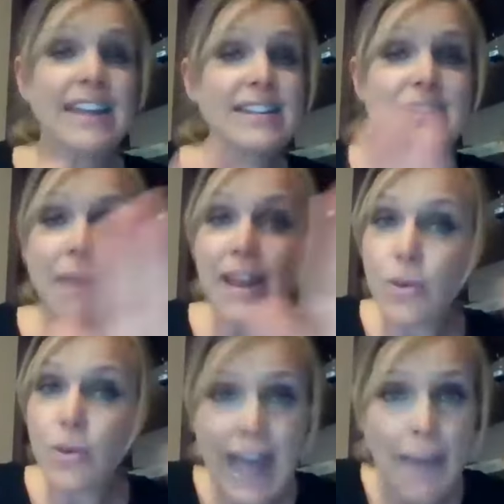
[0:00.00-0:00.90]
And it doesn't
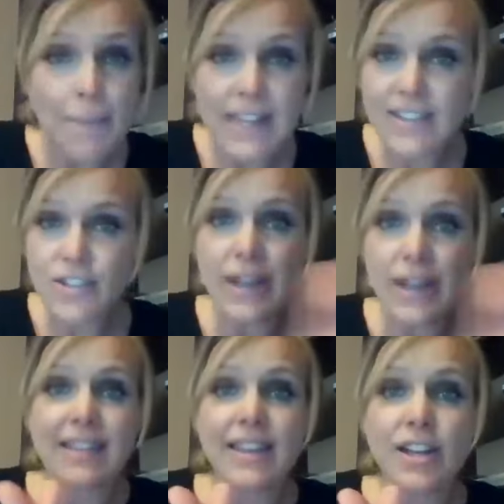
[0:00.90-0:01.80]
matter what happened
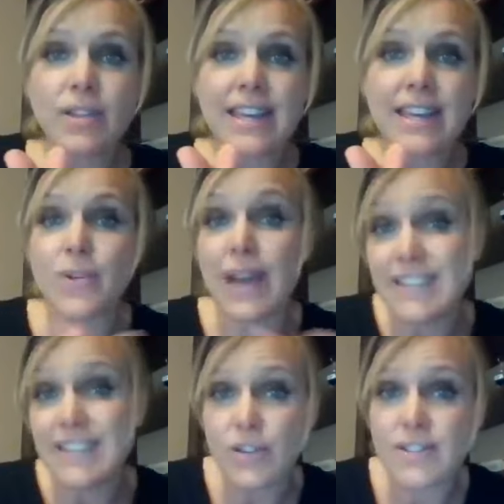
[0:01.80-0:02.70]
yesterday. It literally is you
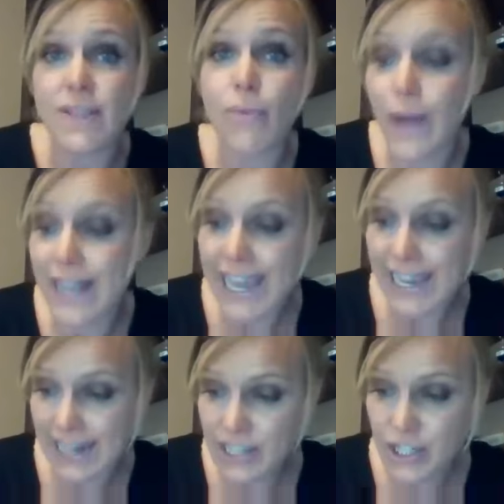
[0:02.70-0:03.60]
asking yourself, what
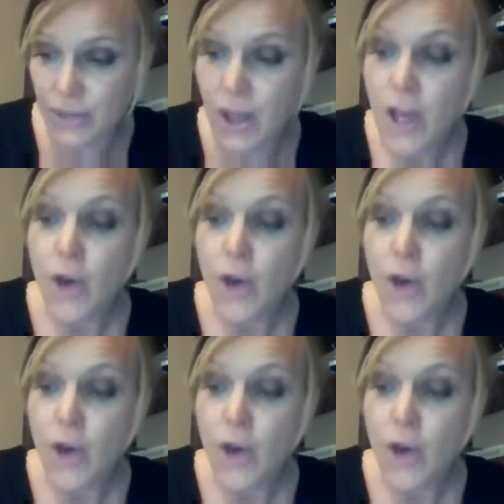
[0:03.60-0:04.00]
can I do?